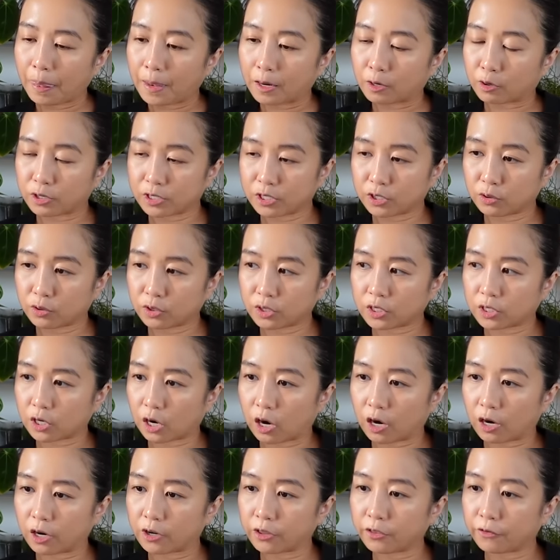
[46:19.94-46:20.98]
crystal
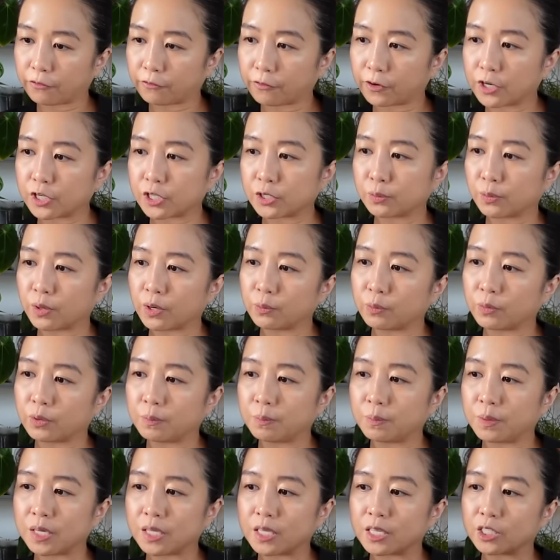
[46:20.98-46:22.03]
star. The first one
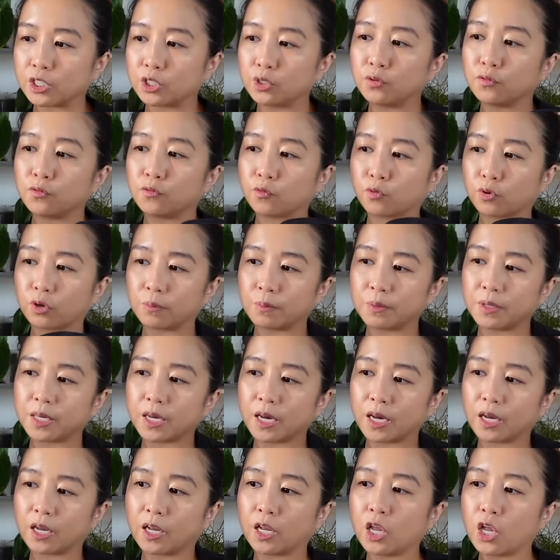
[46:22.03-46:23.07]
would be this
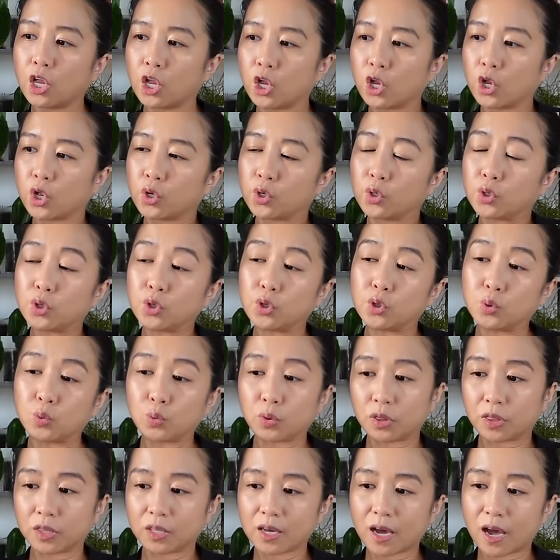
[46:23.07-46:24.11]
Euphorbia
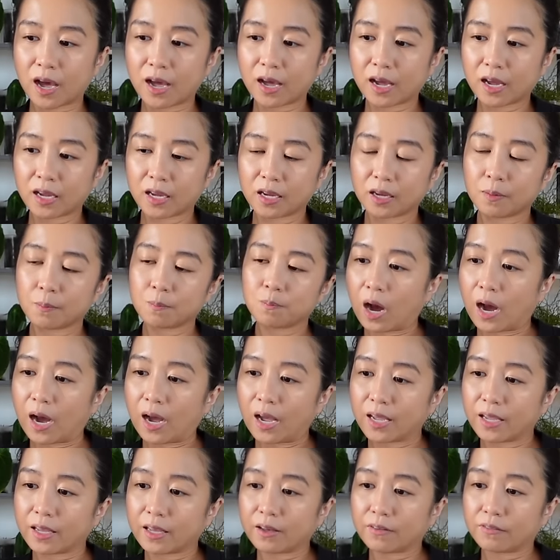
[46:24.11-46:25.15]
knuthii.
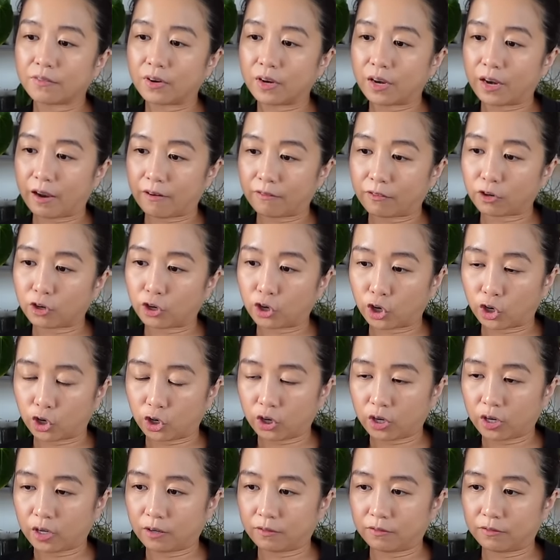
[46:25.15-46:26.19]
I have never
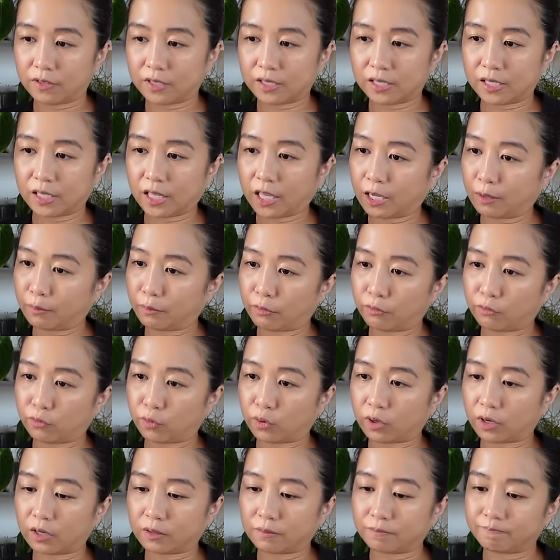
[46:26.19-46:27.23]
heard of this thing
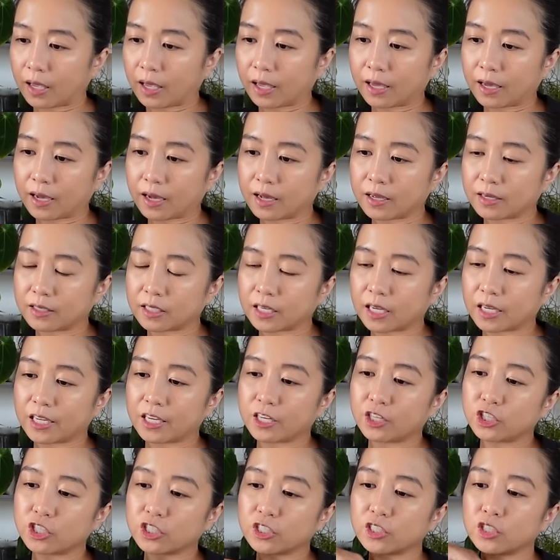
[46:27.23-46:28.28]
before. And
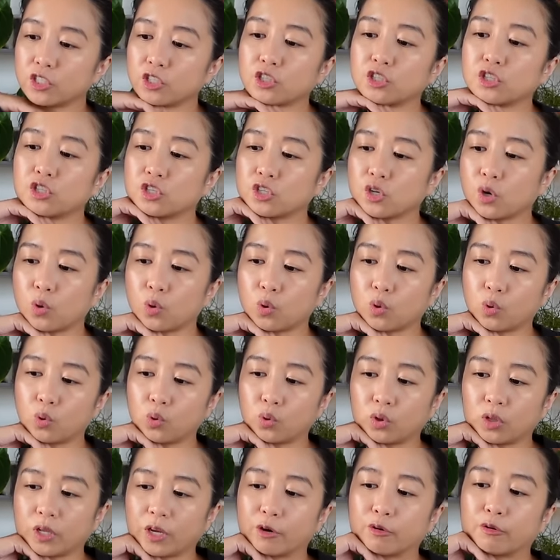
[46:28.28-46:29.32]
it just looks so
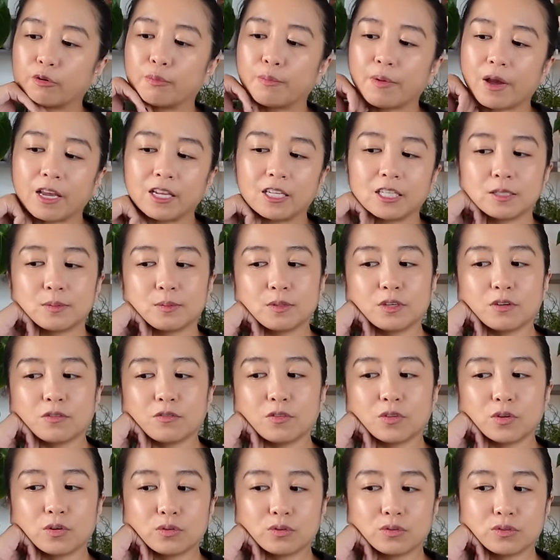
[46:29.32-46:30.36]
cool. It reminds me of
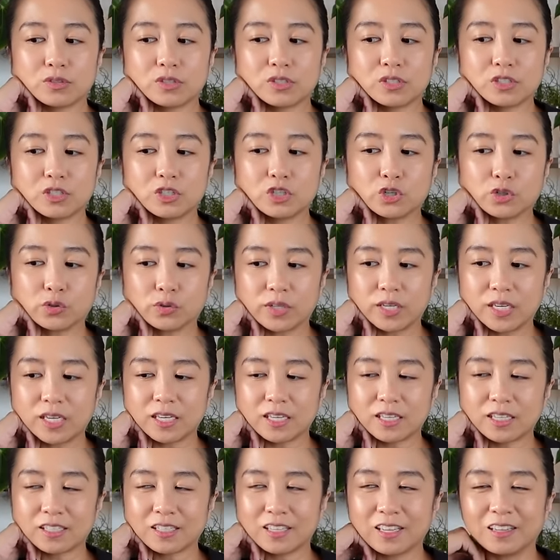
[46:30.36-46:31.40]
those trees.